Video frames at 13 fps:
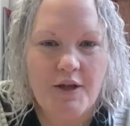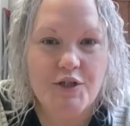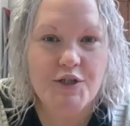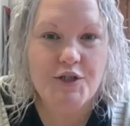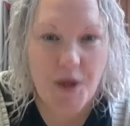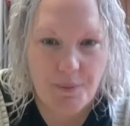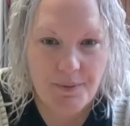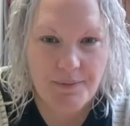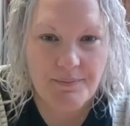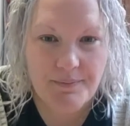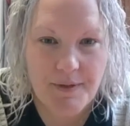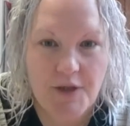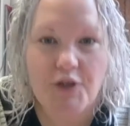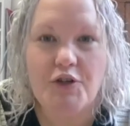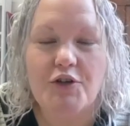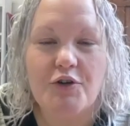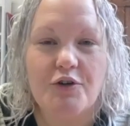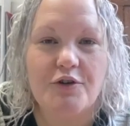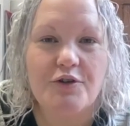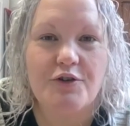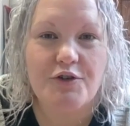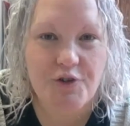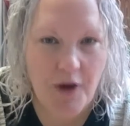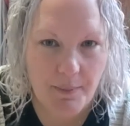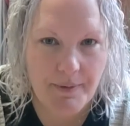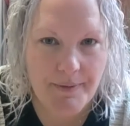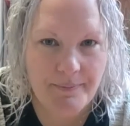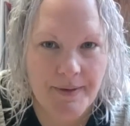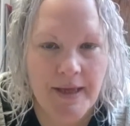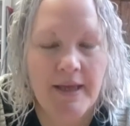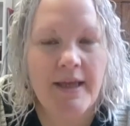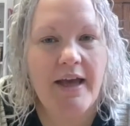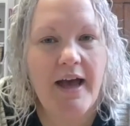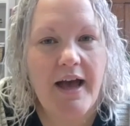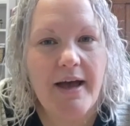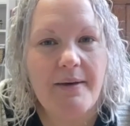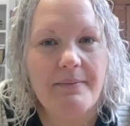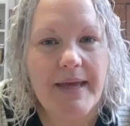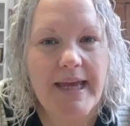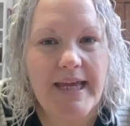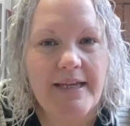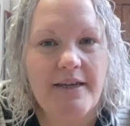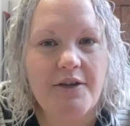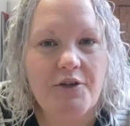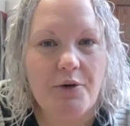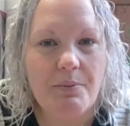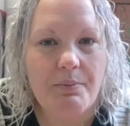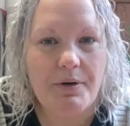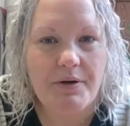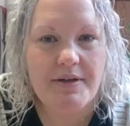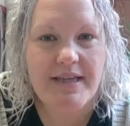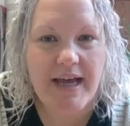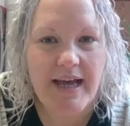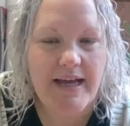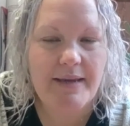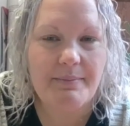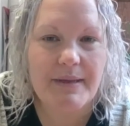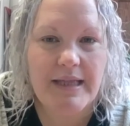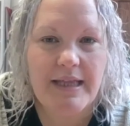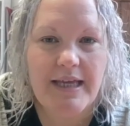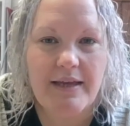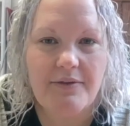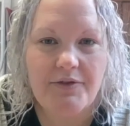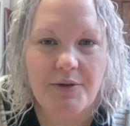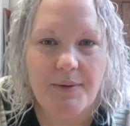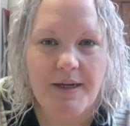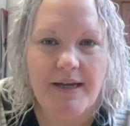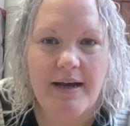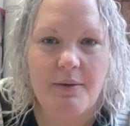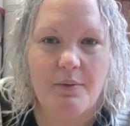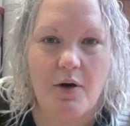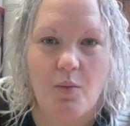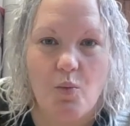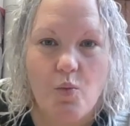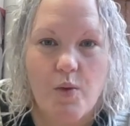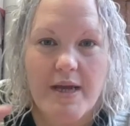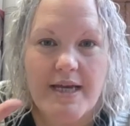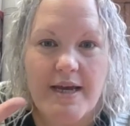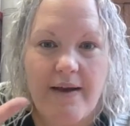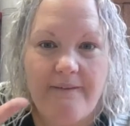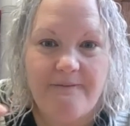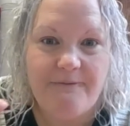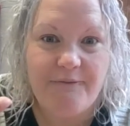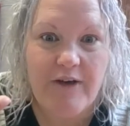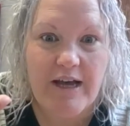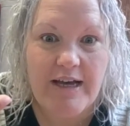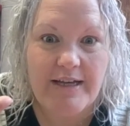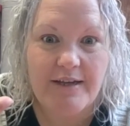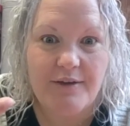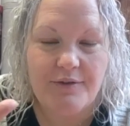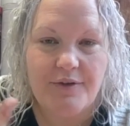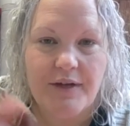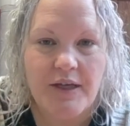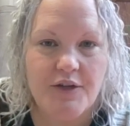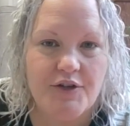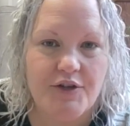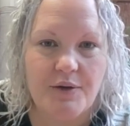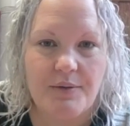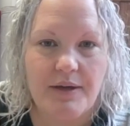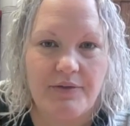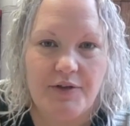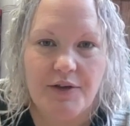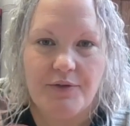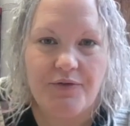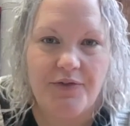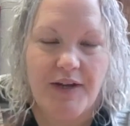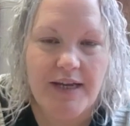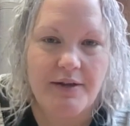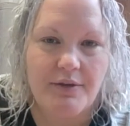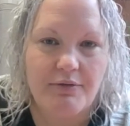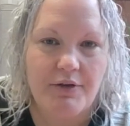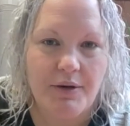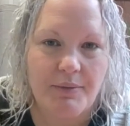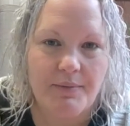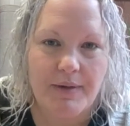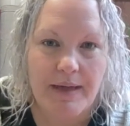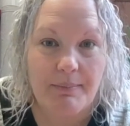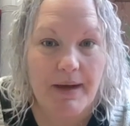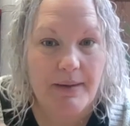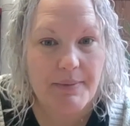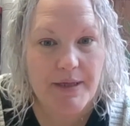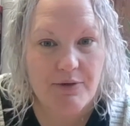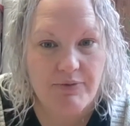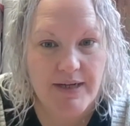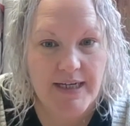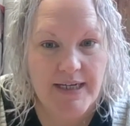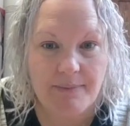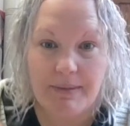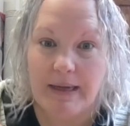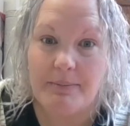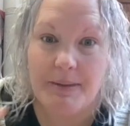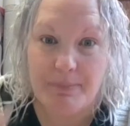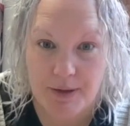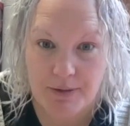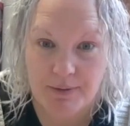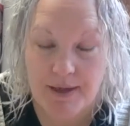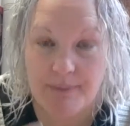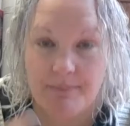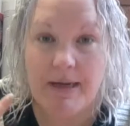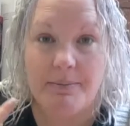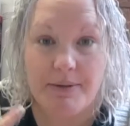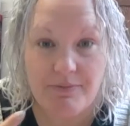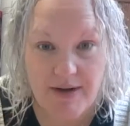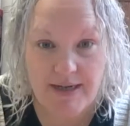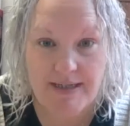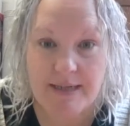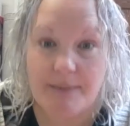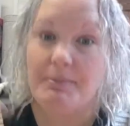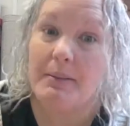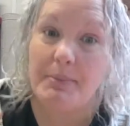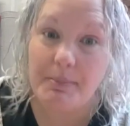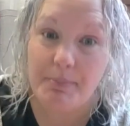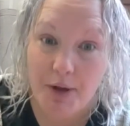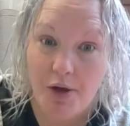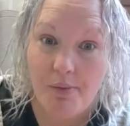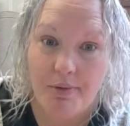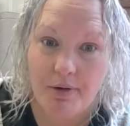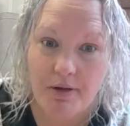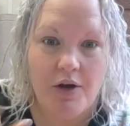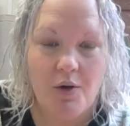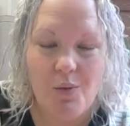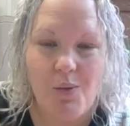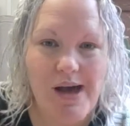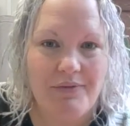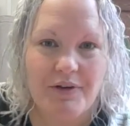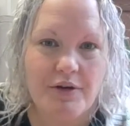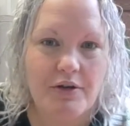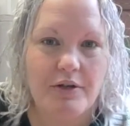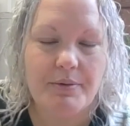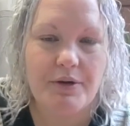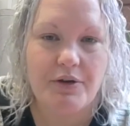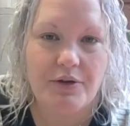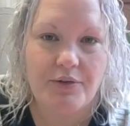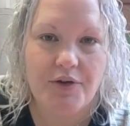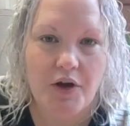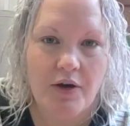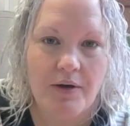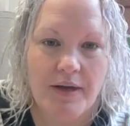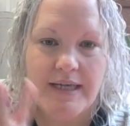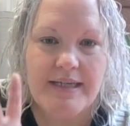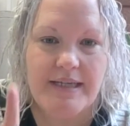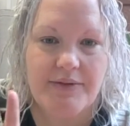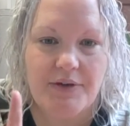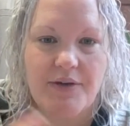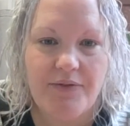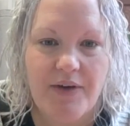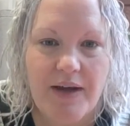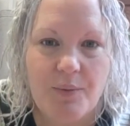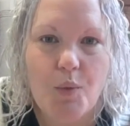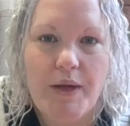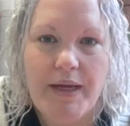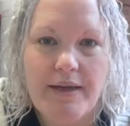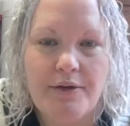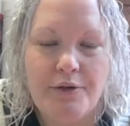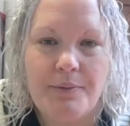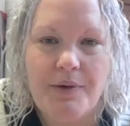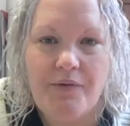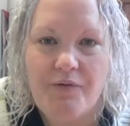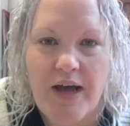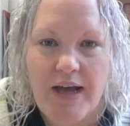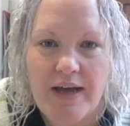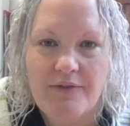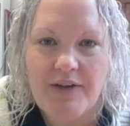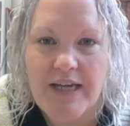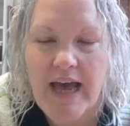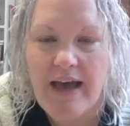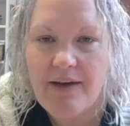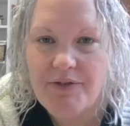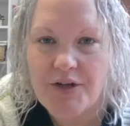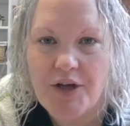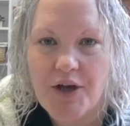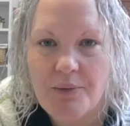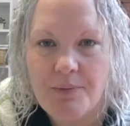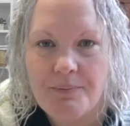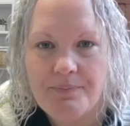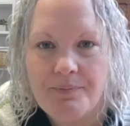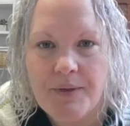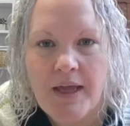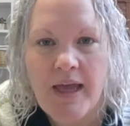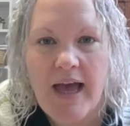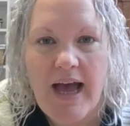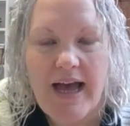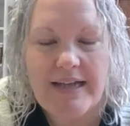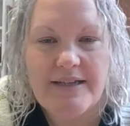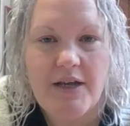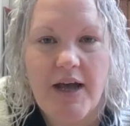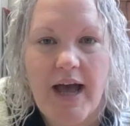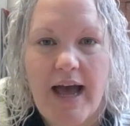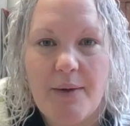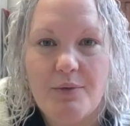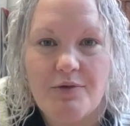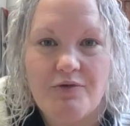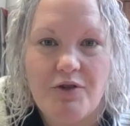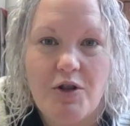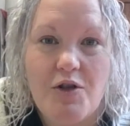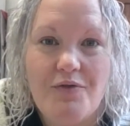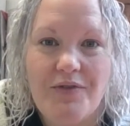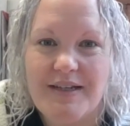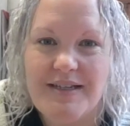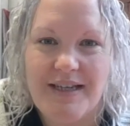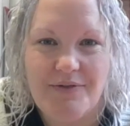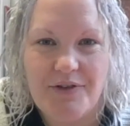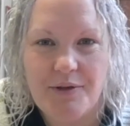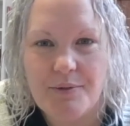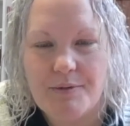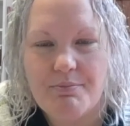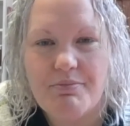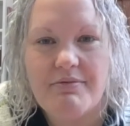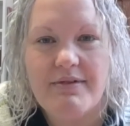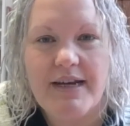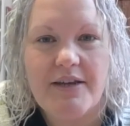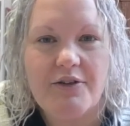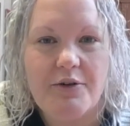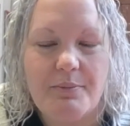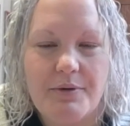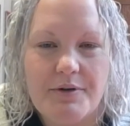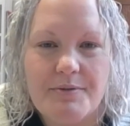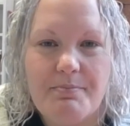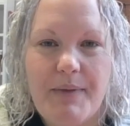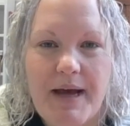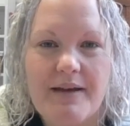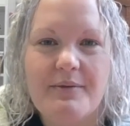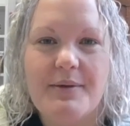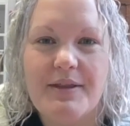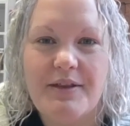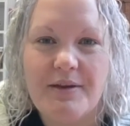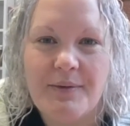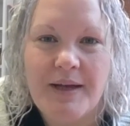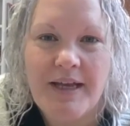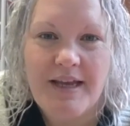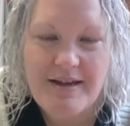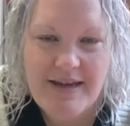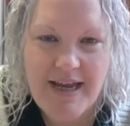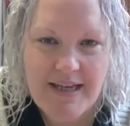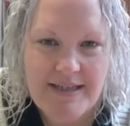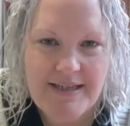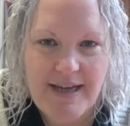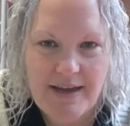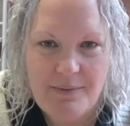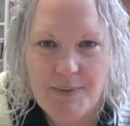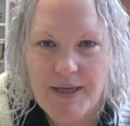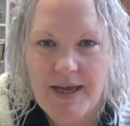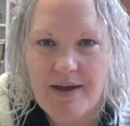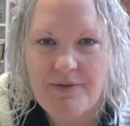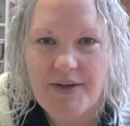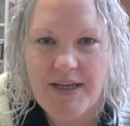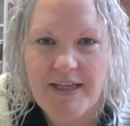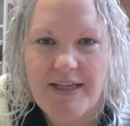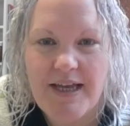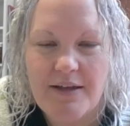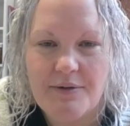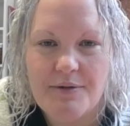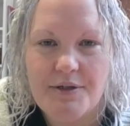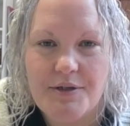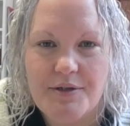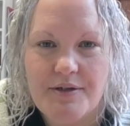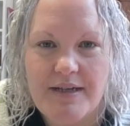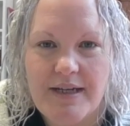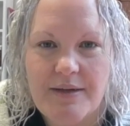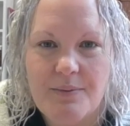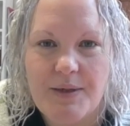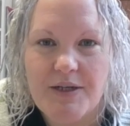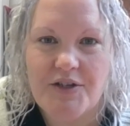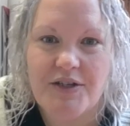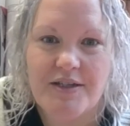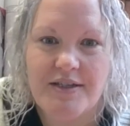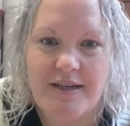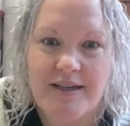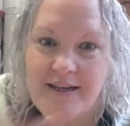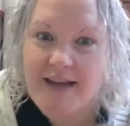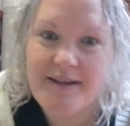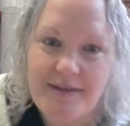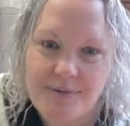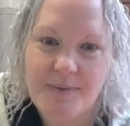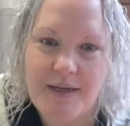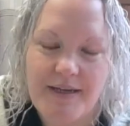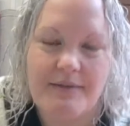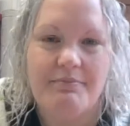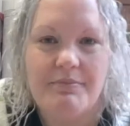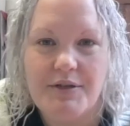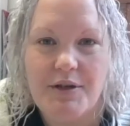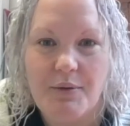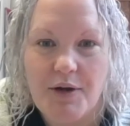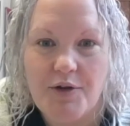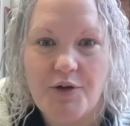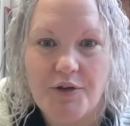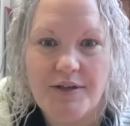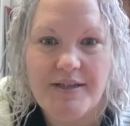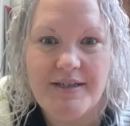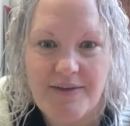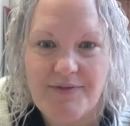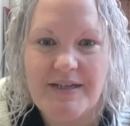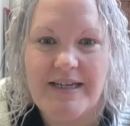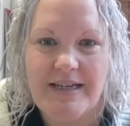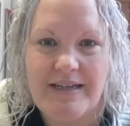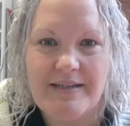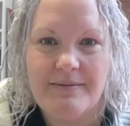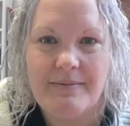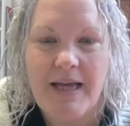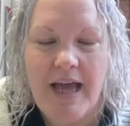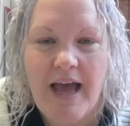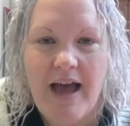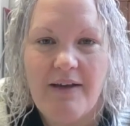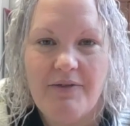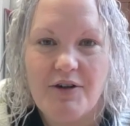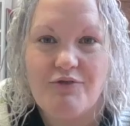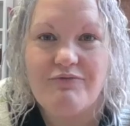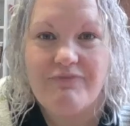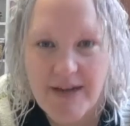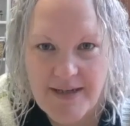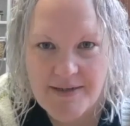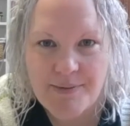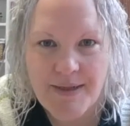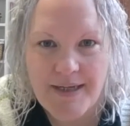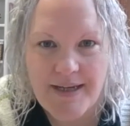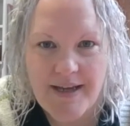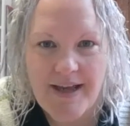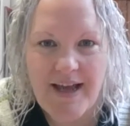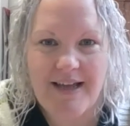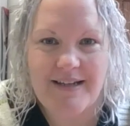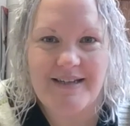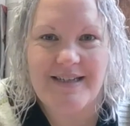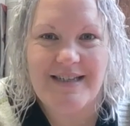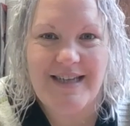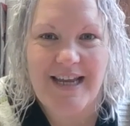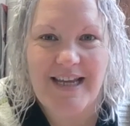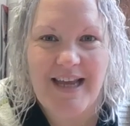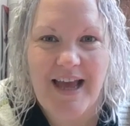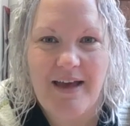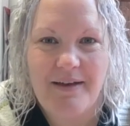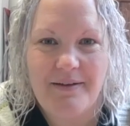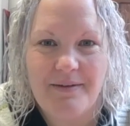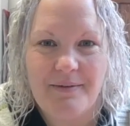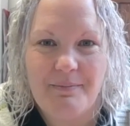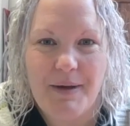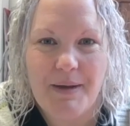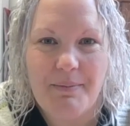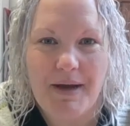So, your job. In your books, I believe you are now on week 5. So if you flick through, it might be green, it might be blue, it might be red, it might be purple, whatever colour book you've got, see if you can find week number 5 and have a go. And I would love it if you would bring your books back with you next time we have a Yellow Sunday, which is next week, so another 7 days. Have a great week and take care. Bye